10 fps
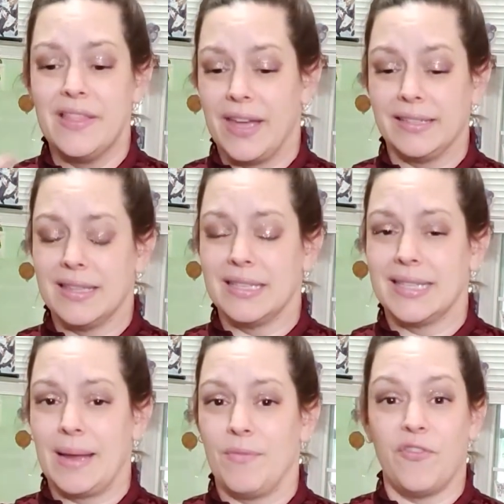that's the
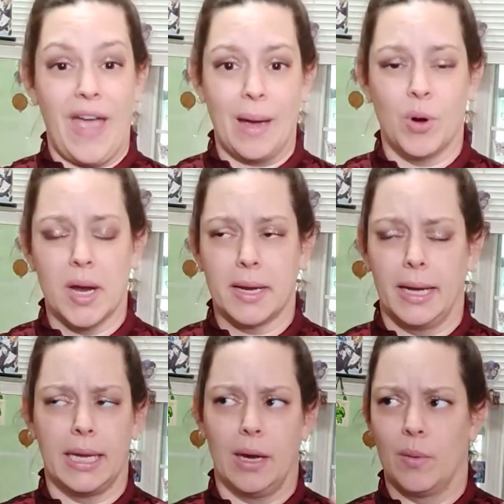same fabric. I
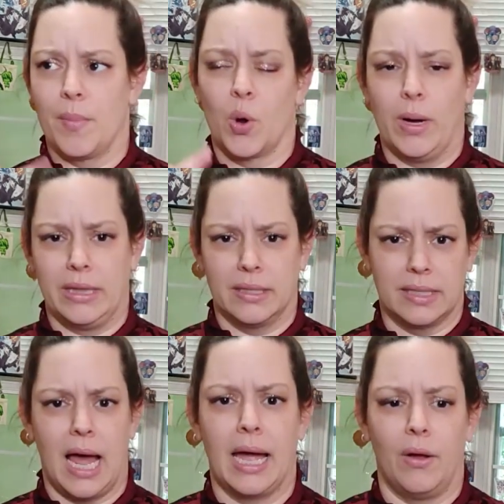can't remember quite the
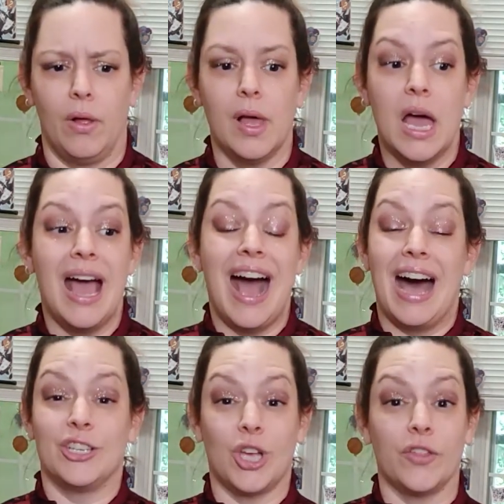style.
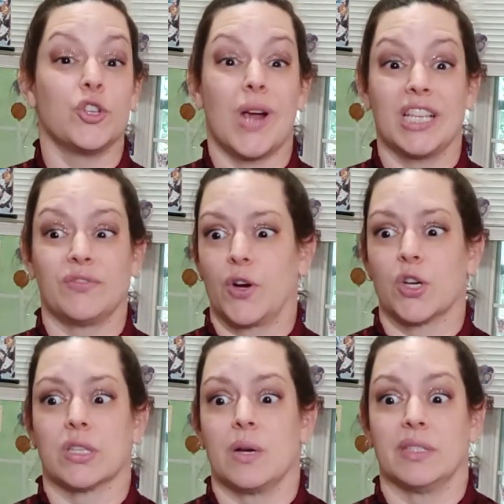I saw the dress
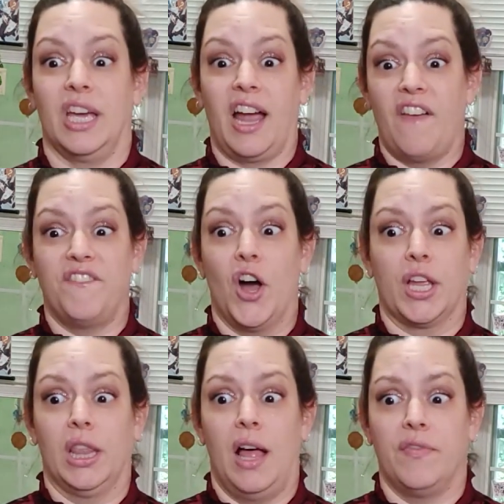first and I was like, I
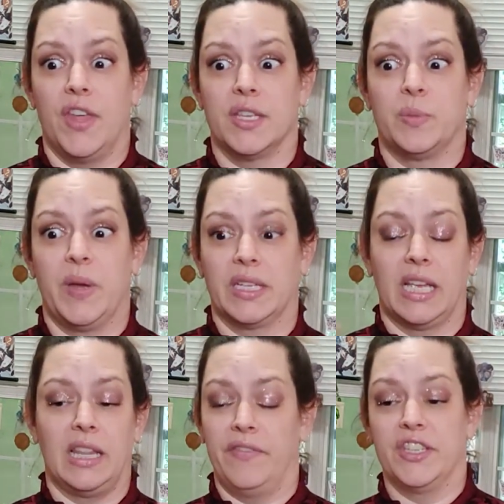fucking love this because I
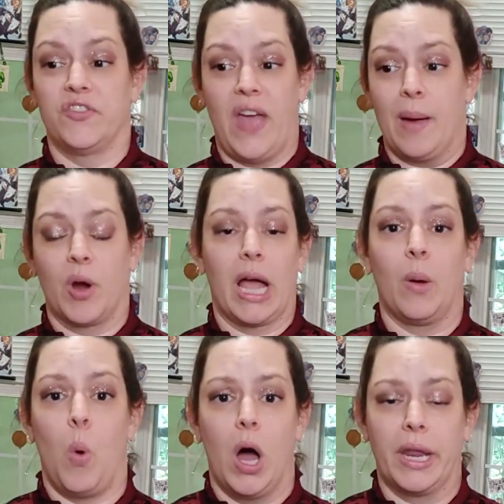love this fabric. I
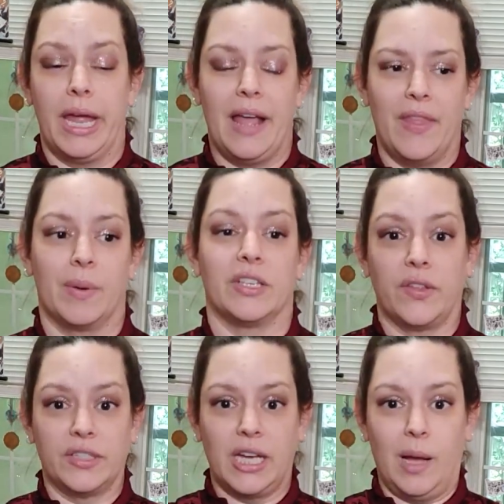want it. And then when I
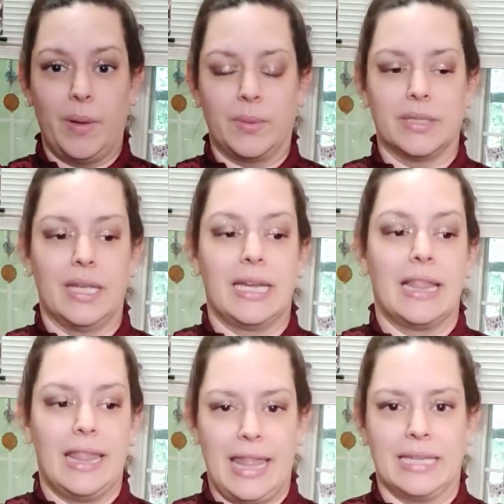saw the top, I was like,
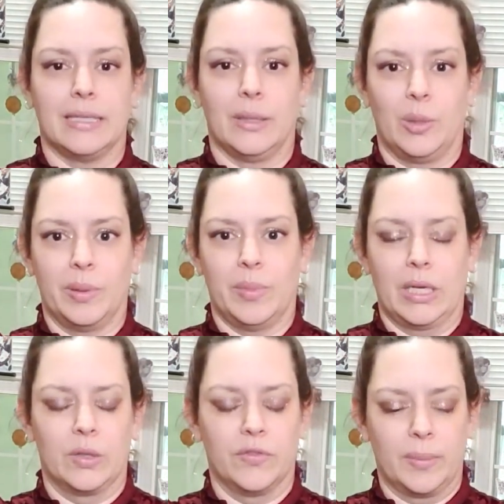that's a little bit
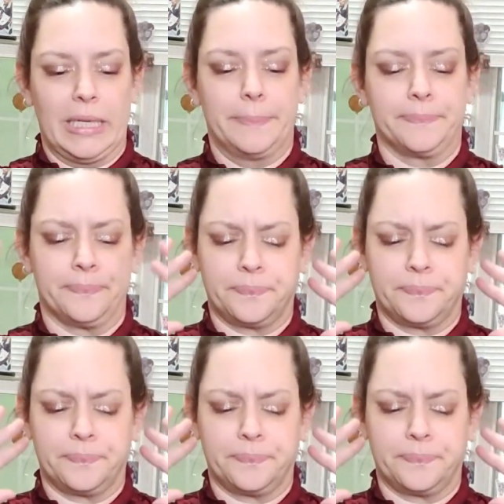better for me.